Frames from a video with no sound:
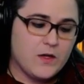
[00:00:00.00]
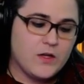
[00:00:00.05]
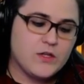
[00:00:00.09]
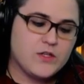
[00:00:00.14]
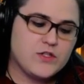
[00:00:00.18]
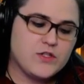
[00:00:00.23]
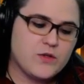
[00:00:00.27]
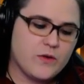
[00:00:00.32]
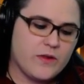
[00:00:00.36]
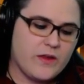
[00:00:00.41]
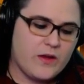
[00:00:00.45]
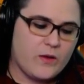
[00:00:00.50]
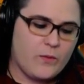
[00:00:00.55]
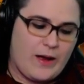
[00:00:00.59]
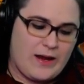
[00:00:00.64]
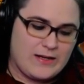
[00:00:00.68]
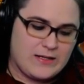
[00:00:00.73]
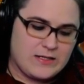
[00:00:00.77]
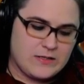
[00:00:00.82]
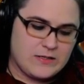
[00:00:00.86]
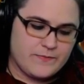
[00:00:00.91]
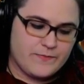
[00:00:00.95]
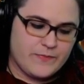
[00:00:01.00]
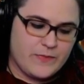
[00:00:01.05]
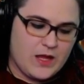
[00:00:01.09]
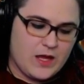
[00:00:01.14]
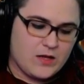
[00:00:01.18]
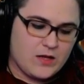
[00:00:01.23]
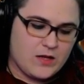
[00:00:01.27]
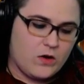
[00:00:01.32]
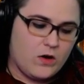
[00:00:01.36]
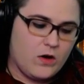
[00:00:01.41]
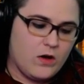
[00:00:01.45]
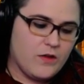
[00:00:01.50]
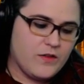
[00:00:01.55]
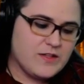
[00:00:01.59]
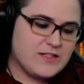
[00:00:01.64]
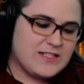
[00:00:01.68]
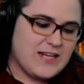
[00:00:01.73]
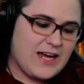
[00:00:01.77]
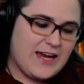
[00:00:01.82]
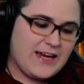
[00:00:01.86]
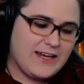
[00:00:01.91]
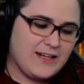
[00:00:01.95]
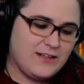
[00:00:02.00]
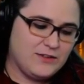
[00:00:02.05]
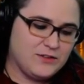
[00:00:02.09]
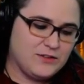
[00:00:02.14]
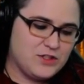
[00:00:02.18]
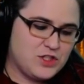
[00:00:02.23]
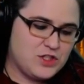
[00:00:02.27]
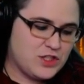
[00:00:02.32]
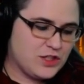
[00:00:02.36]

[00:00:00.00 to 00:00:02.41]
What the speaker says: So they went, and all the titled